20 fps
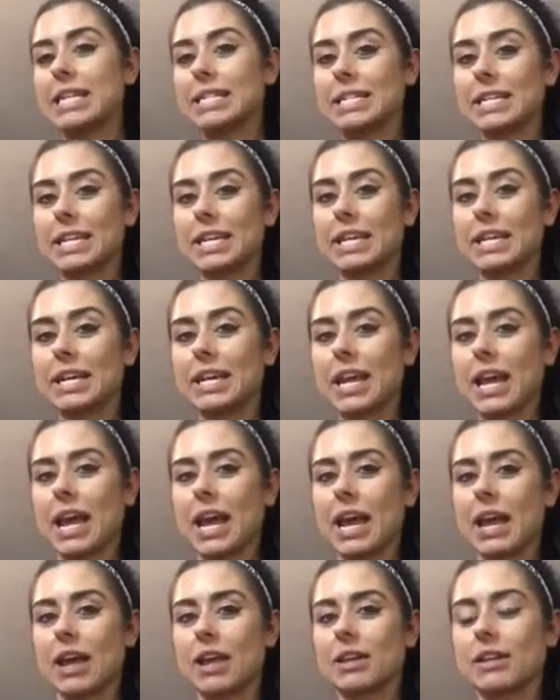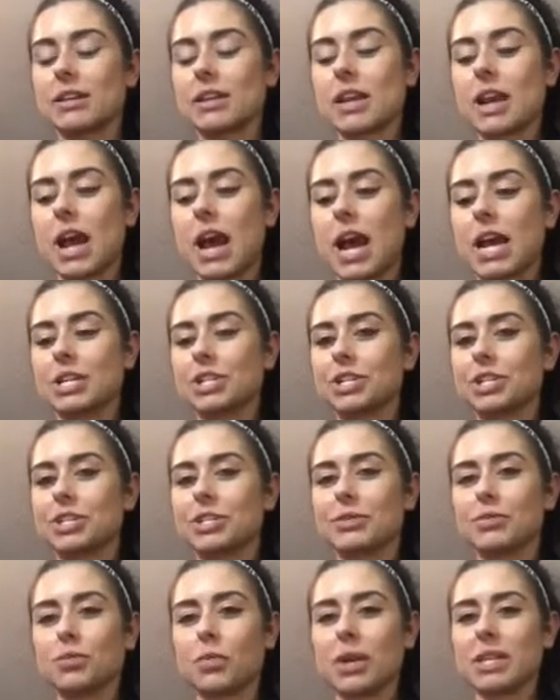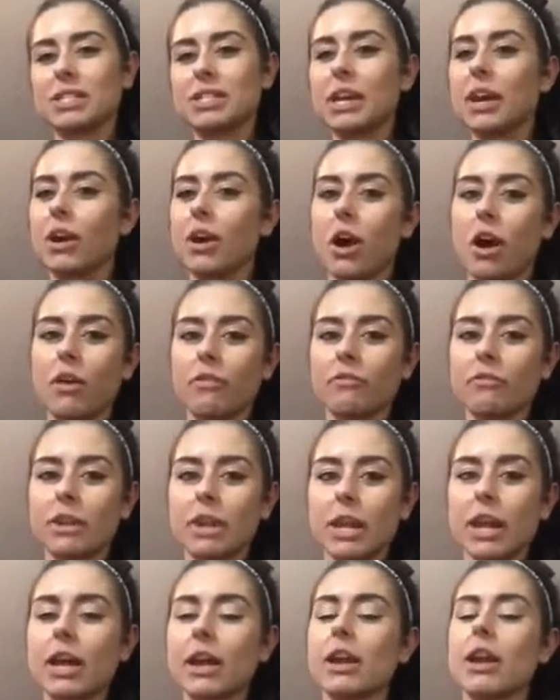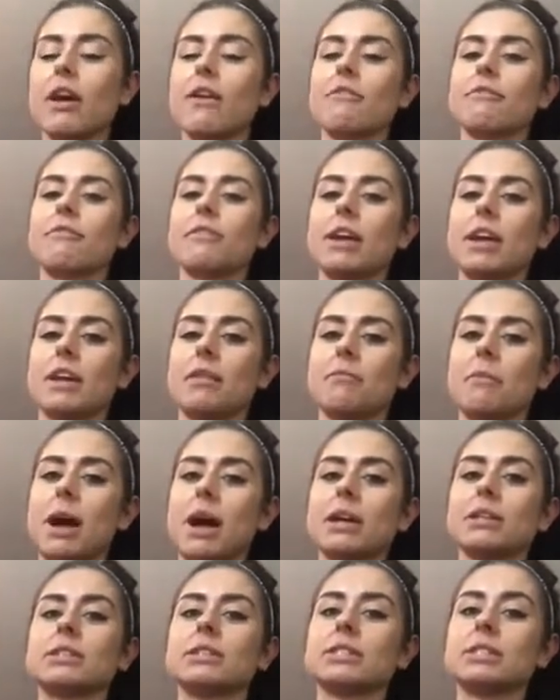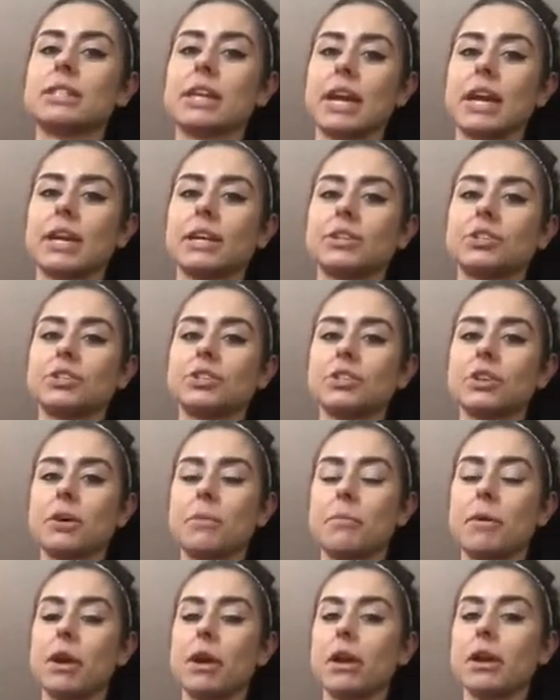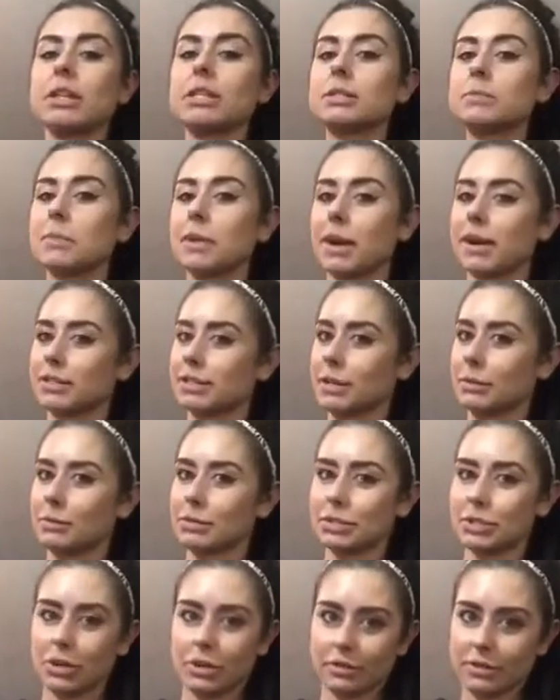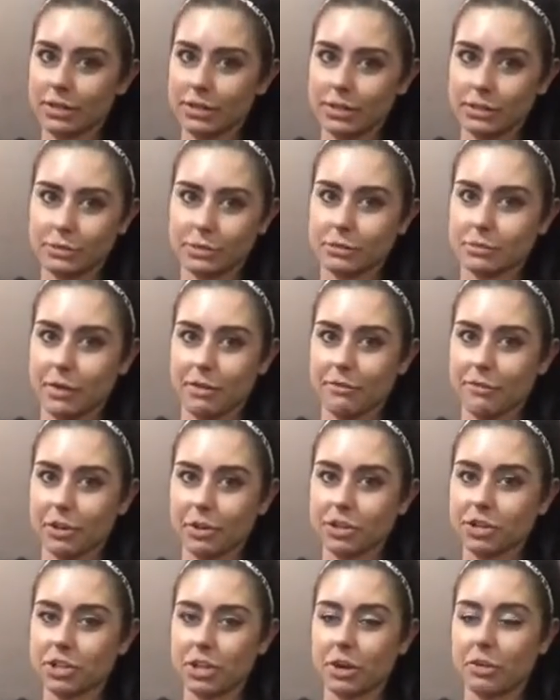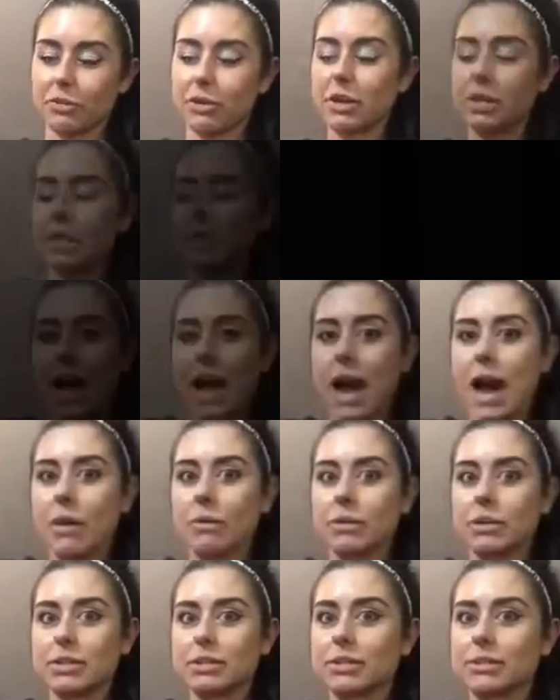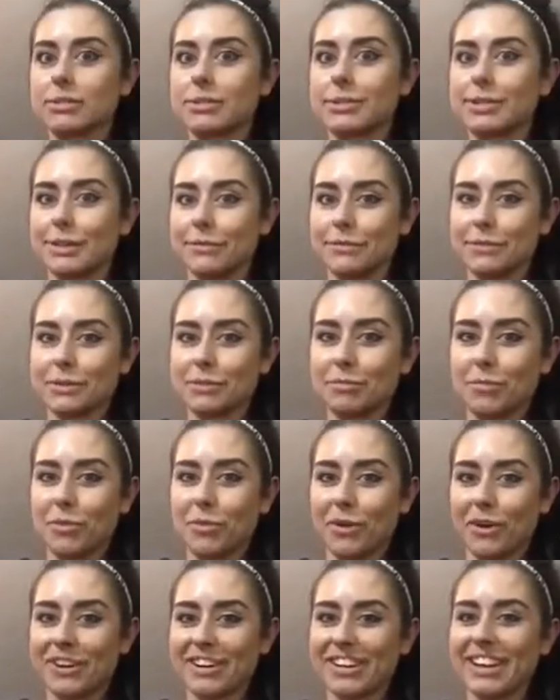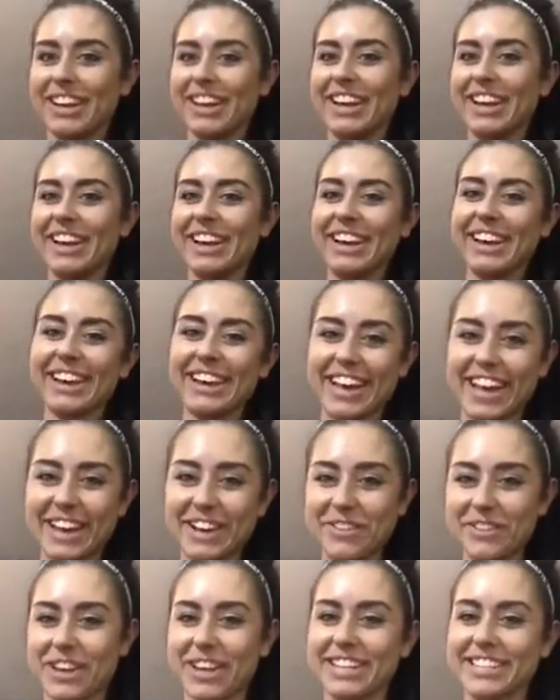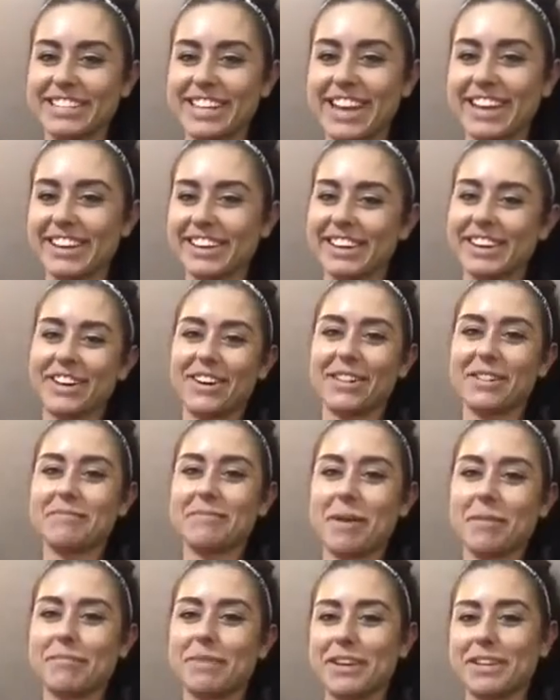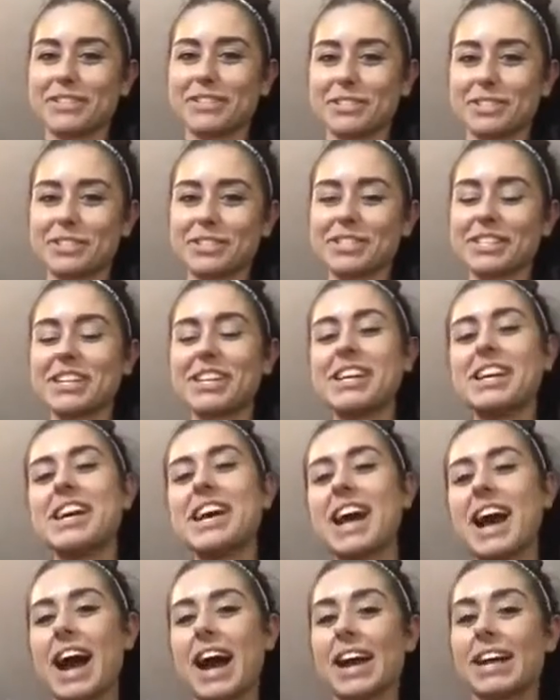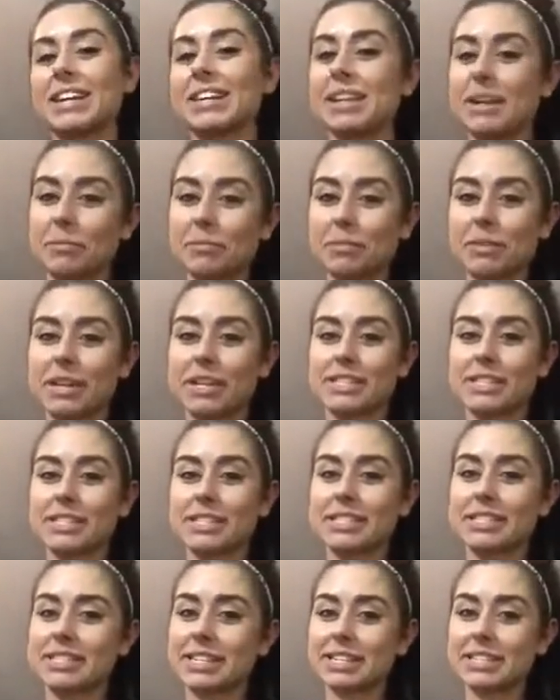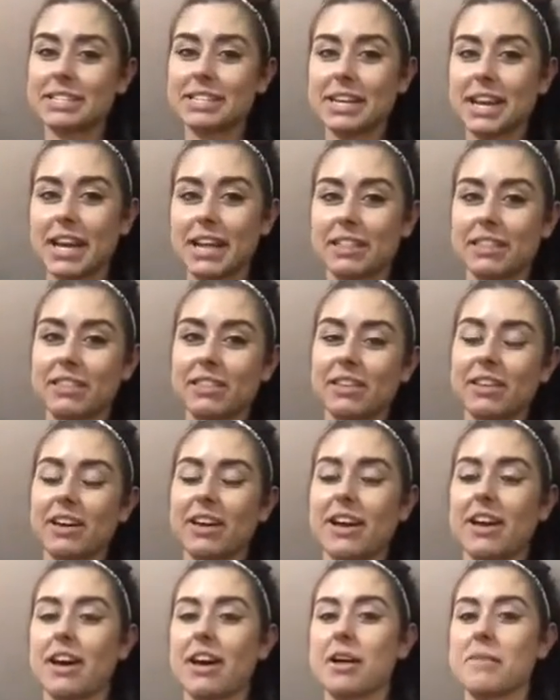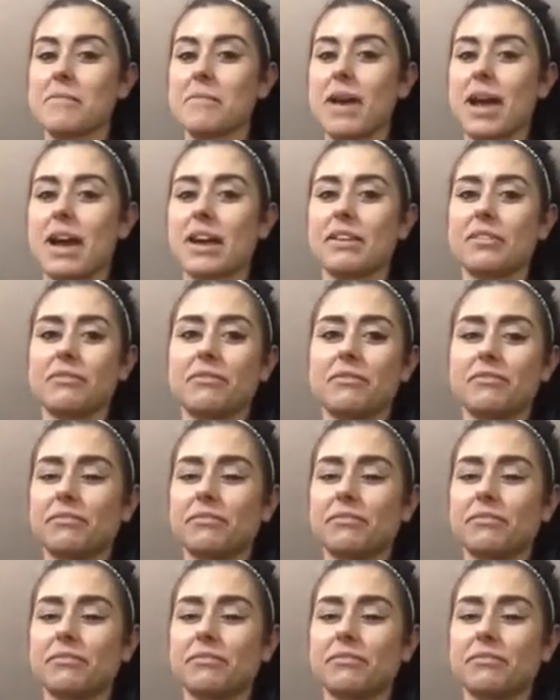did, and I just wasn't confident enough in my stage appearance because I was nervous. It was my first show. I was stiff as a board, and you can tell it in all of my pictures. I ended up placing 16th out of